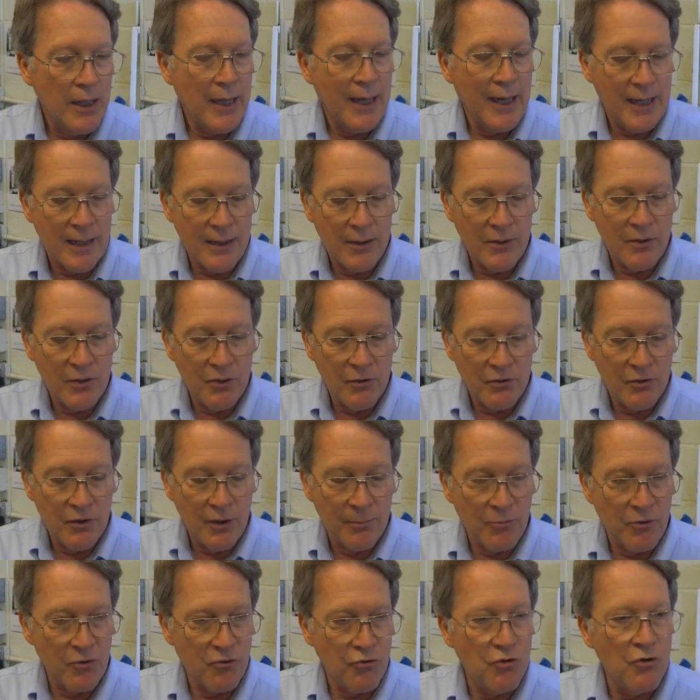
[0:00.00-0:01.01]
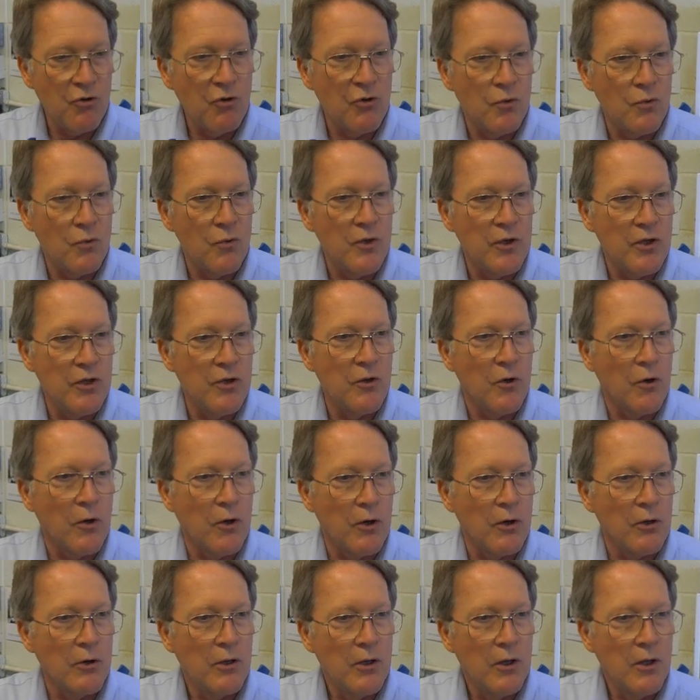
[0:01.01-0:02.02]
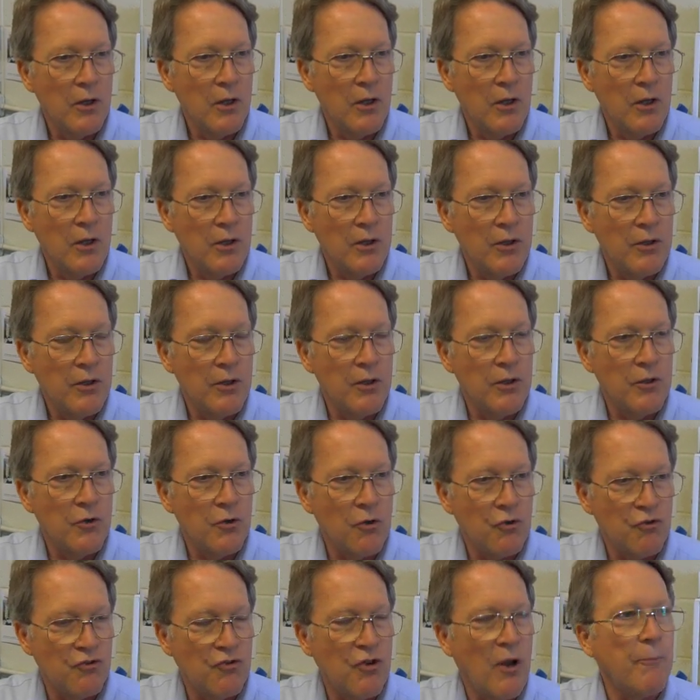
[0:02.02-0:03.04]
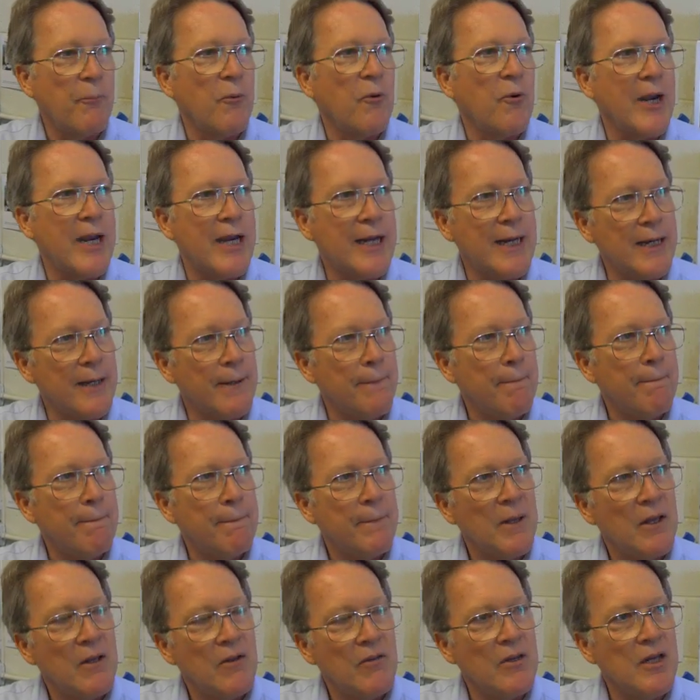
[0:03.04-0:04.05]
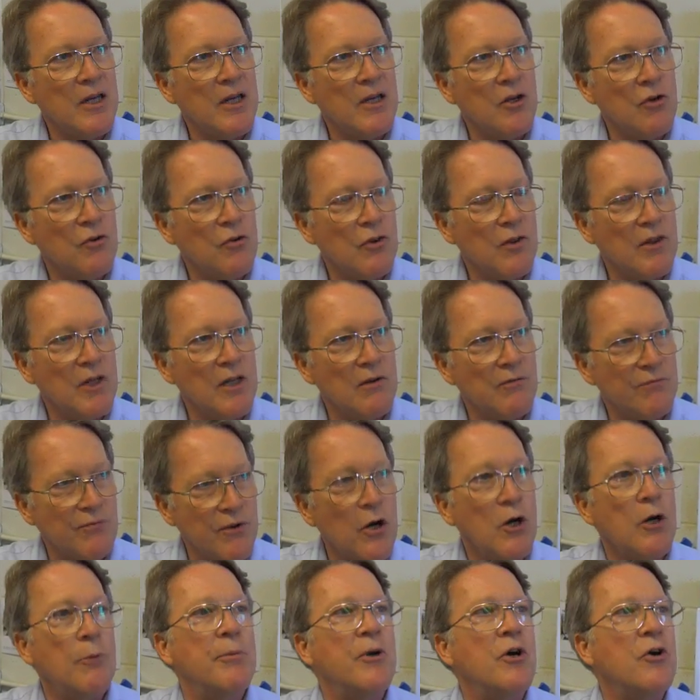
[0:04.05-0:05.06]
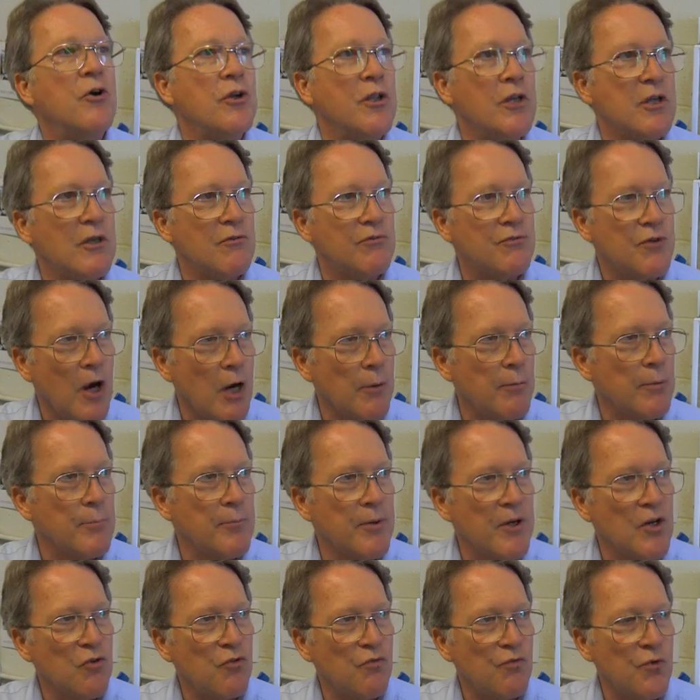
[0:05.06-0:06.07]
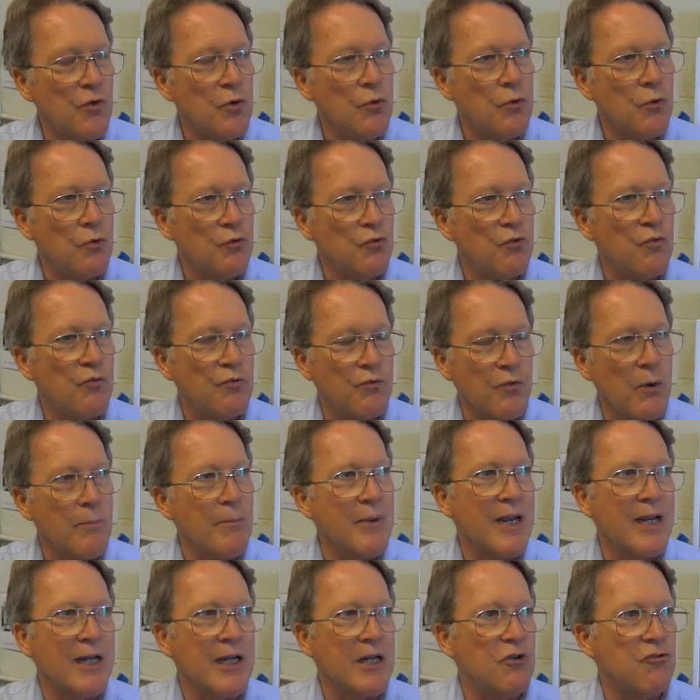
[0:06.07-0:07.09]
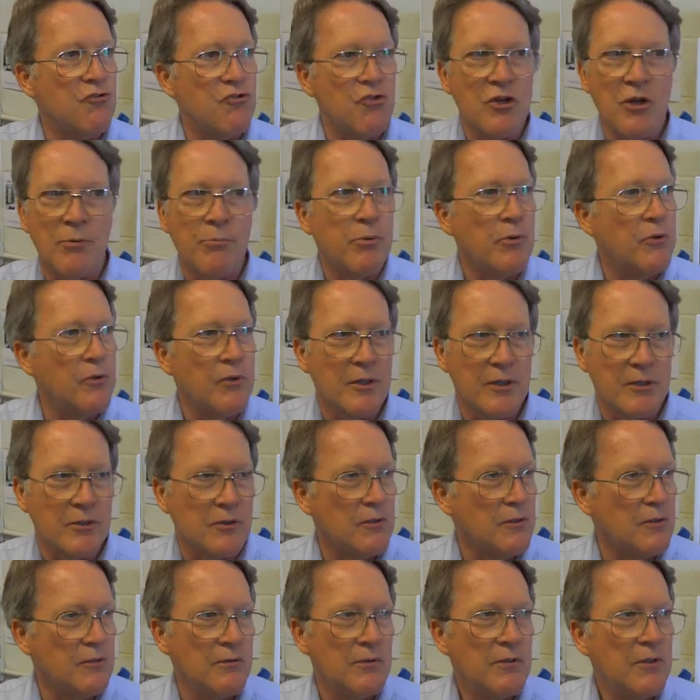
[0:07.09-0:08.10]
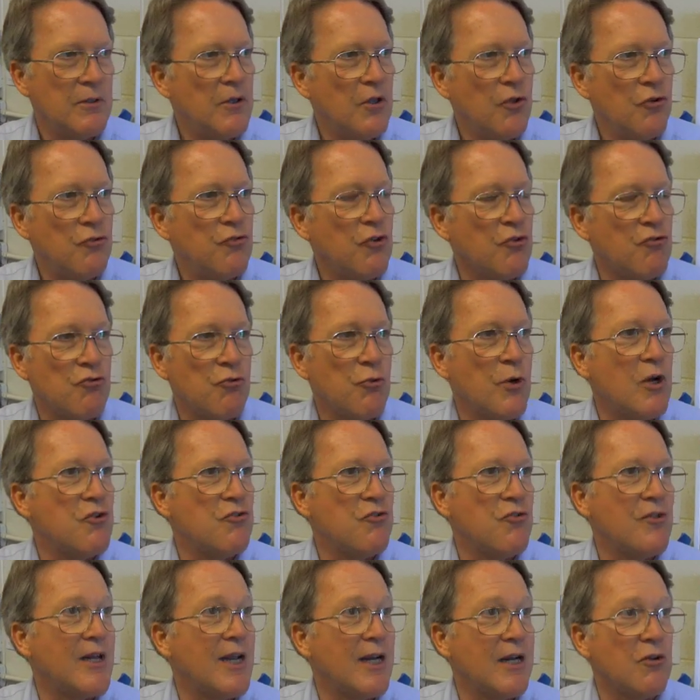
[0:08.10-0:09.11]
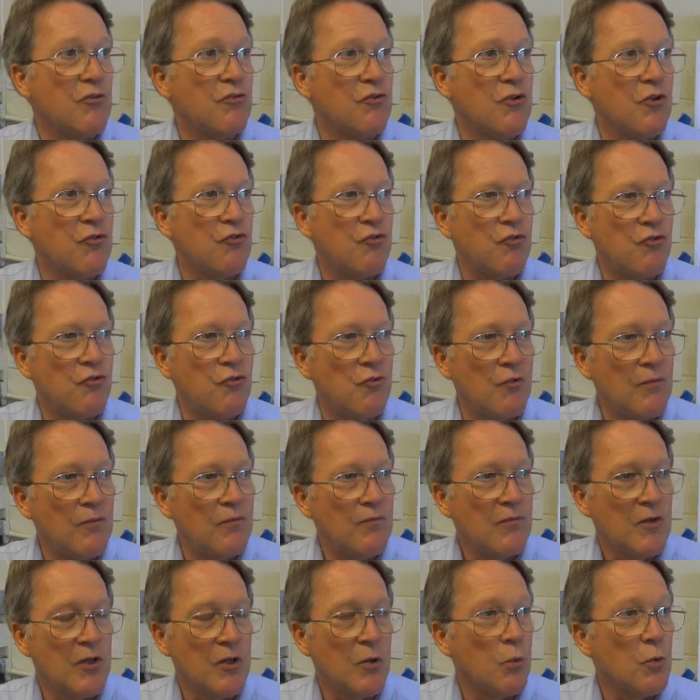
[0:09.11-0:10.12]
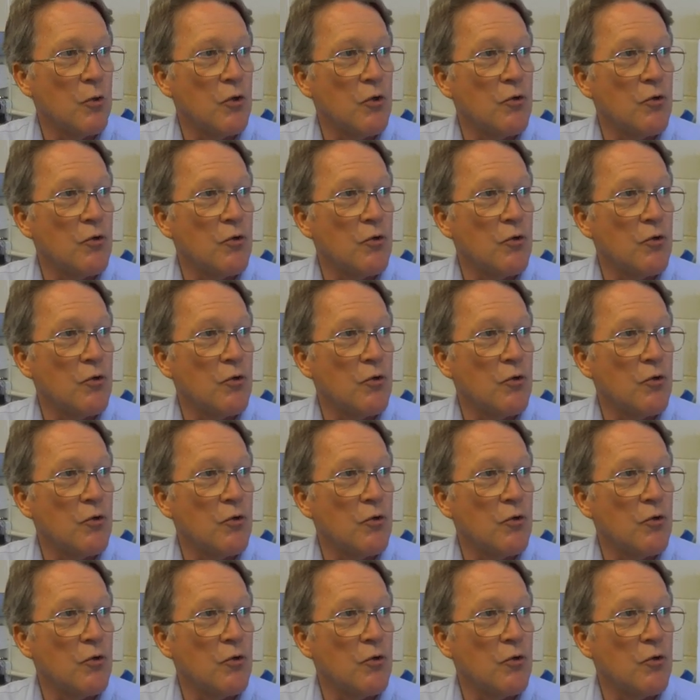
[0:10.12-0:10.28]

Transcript: And number two, you're separating the availability of carbon-based fuels from any geopolitical situation that exists in the